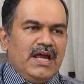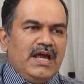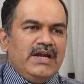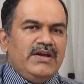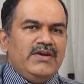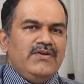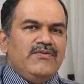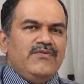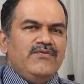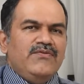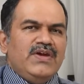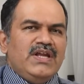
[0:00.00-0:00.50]

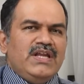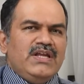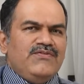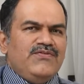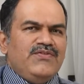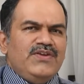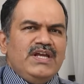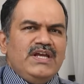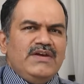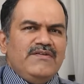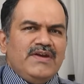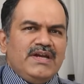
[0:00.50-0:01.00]
and very
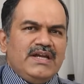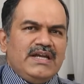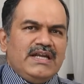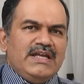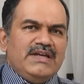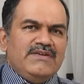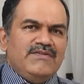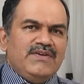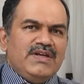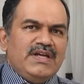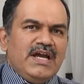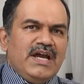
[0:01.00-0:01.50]

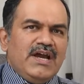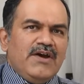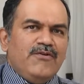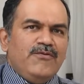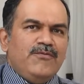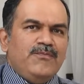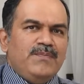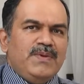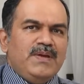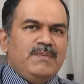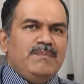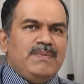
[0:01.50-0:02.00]
frequently we
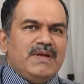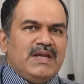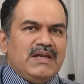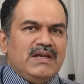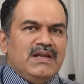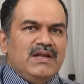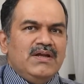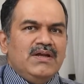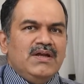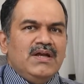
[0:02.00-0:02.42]
have people